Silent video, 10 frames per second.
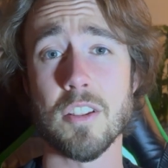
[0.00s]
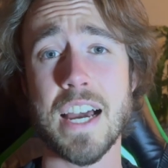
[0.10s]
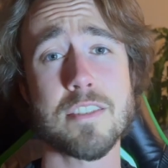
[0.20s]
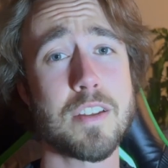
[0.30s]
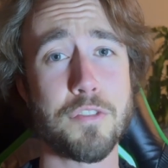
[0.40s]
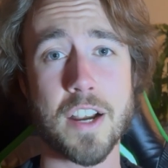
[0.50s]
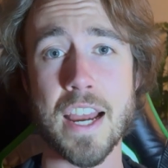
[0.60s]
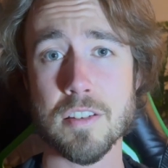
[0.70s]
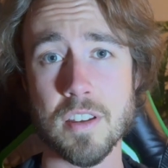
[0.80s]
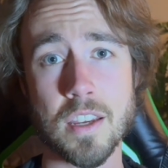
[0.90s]
lastly, for
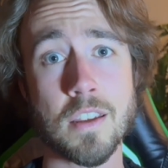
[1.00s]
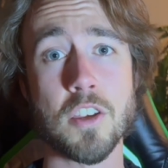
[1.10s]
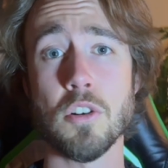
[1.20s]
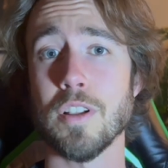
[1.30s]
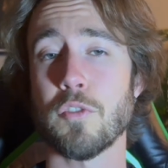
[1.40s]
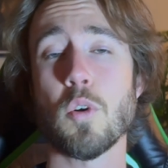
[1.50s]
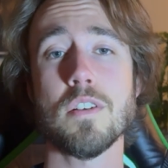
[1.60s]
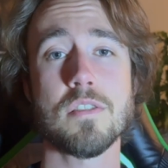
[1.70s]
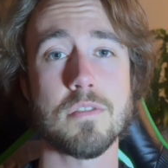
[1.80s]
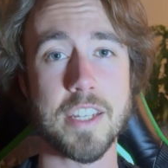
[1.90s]
casting, you'll of
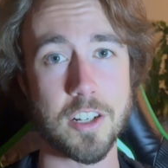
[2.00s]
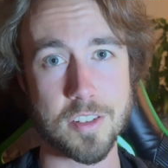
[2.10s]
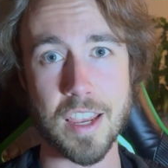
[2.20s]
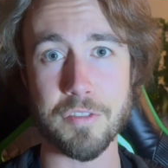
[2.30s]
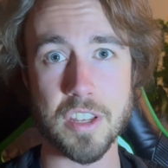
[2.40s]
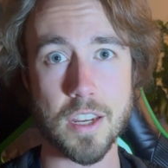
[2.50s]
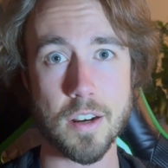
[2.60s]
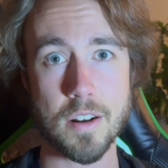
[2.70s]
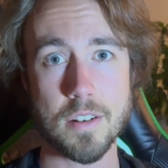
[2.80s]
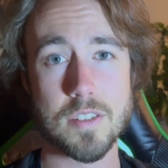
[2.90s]
course need your safety
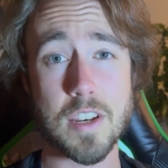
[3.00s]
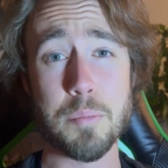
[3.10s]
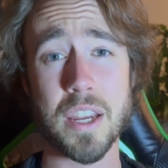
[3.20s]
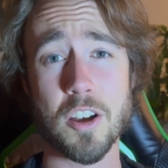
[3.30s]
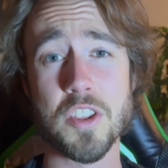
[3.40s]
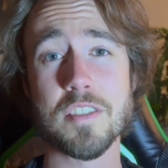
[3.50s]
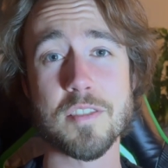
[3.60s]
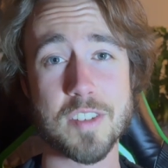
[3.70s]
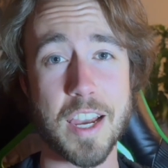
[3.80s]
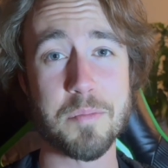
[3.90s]
gear. Stimping on this
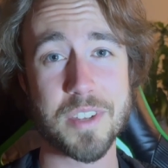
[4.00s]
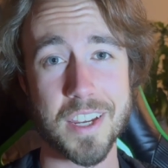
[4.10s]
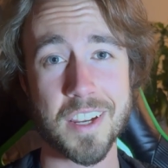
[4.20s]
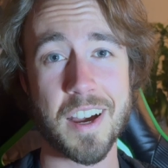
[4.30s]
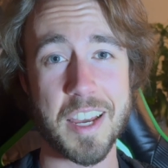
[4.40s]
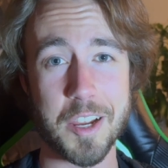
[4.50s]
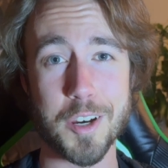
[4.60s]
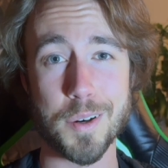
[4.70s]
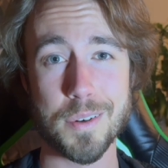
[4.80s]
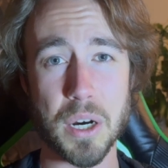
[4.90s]
is tempting, I
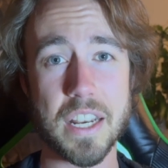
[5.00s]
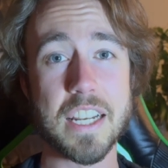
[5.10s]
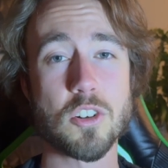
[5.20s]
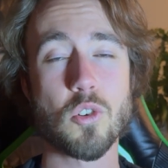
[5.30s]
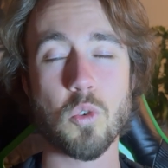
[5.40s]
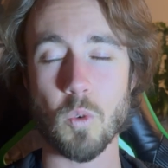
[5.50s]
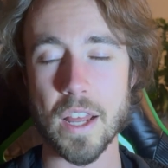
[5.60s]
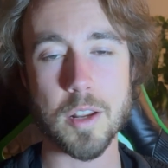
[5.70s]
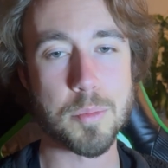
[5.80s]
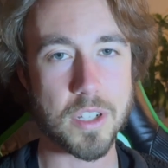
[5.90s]
know, but
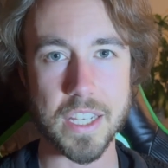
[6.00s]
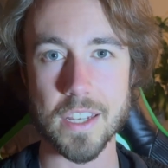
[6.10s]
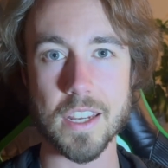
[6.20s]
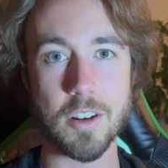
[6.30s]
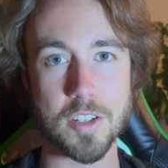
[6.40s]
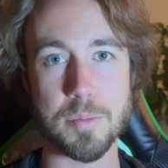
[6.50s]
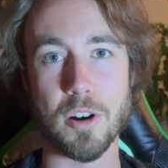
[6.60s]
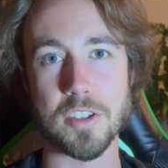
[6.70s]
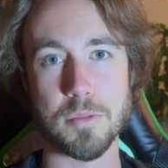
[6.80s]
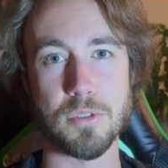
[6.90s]
incredibly
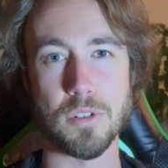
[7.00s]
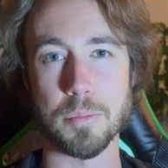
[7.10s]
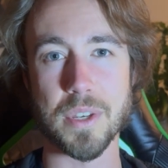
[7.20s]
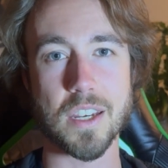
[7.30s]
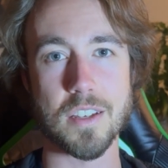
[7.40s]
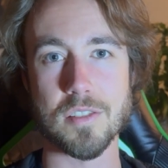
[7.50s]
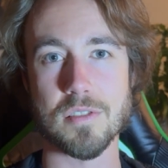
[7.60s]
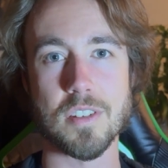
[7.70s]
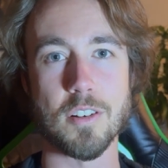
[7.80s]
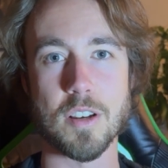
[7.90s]
irresponsible
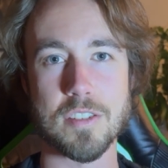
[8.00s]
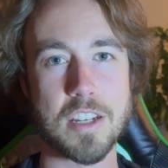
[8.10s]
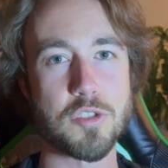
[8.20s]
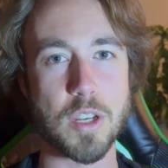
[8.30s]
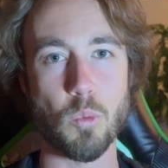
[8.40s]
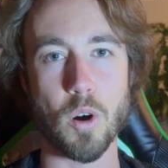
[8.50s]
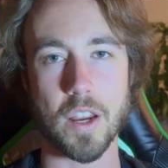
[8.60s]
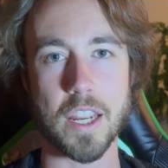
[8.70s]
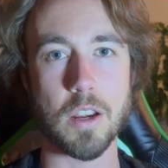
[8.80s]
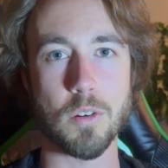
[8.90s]
because you're essentially
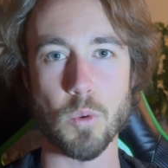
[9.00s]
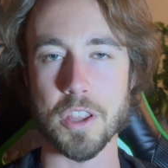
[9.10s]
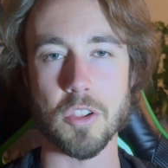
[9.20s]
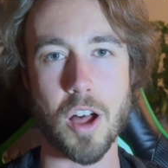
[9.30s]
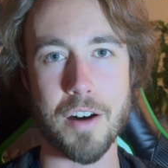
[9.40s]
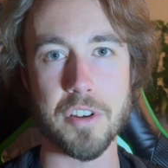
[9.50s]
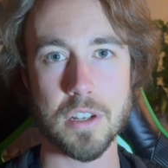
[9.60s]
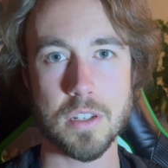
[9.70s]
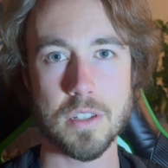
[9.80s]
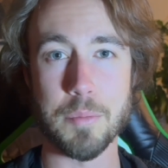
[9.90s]
working with
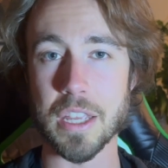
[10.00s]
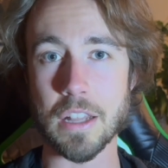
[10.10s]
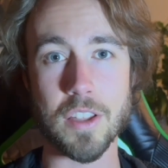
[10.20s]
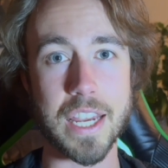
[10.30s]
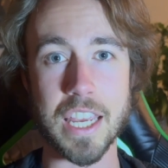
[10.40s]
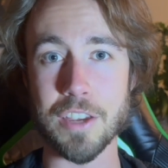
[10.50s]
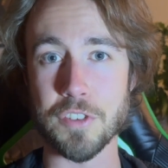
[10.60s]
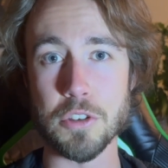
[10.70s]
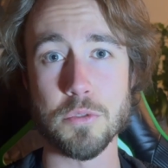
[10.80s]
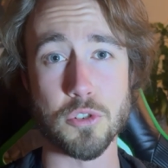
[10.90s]
lava. I mean, like, if
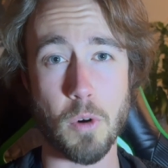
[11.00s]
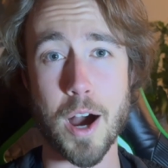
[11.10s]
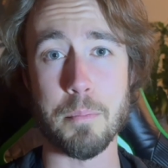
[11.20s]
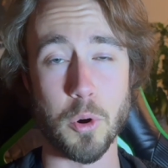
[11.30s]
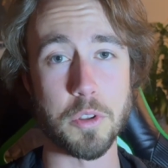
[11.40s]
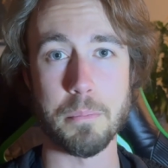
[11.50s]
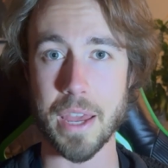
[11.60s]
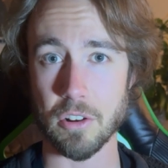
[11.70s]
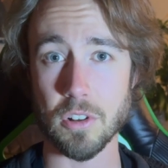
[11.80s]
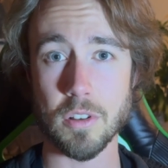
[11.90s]
you drop molten
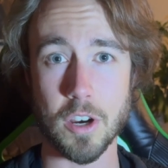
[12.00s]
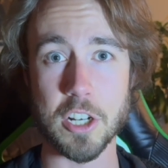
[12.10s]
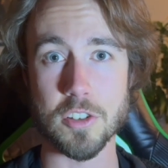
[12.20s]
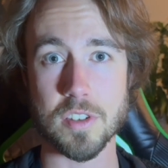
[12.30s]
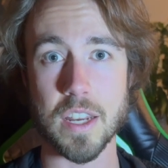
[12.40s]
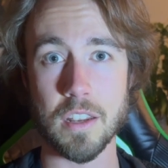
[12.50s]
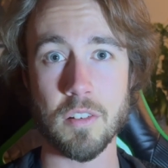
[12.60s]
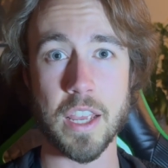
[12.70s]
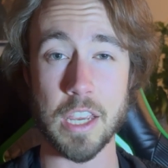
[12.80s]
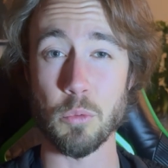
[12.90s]
metal on your
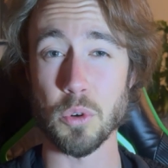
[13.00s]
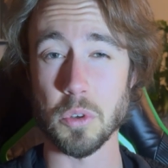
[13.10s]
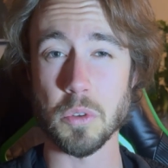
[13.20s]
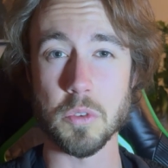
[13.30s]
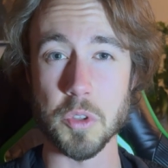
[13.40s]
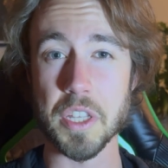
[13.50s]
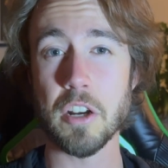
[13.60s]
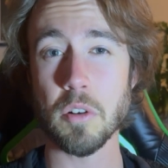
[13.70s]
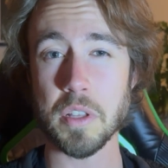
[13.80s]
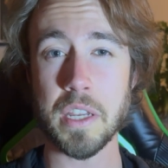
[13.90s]
skin, it will
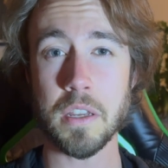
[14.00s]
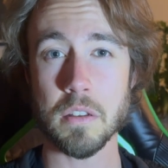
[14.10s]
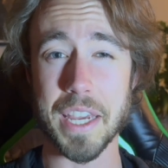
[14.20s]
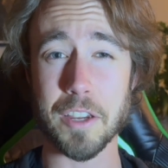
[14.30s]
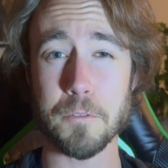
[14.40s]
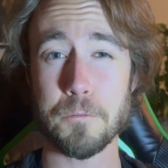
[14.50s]
literally like